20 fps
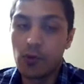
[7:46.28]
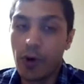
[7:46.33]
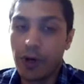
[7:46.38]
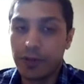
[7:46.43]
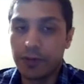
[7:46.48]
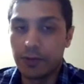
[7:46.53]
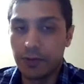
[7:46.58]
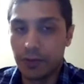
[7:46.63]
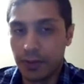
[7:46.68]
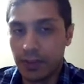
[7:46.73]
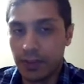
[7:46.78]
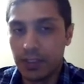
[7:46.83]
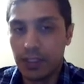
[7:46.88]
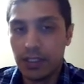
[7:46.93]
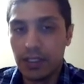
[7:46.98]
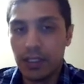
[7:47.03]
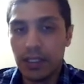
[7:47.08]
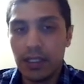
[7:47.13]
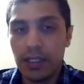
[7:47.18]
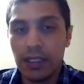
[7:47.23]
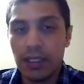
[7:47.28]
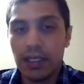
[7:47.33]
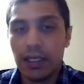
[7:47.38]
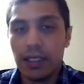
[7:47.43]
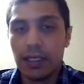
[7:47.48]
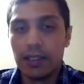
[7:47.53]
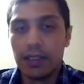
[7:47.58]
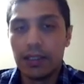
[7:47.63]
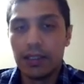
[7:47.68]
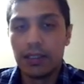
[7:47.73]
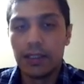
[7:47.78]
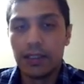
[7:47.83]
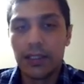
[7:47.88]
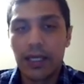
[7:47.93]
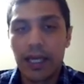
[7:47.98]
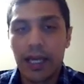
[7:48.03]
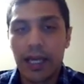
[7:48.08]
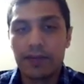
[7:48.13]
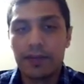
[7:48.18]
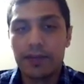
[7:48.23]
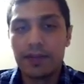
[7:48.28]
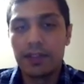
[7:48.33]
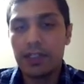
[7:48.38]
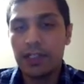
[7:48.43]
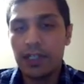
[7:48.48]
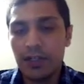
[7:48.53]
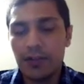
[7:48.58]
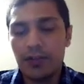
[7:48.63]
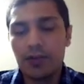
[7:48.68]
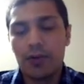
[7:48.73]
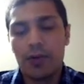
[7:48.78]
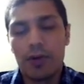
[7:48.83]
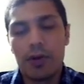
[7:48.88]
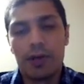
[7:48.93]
quite good. And the third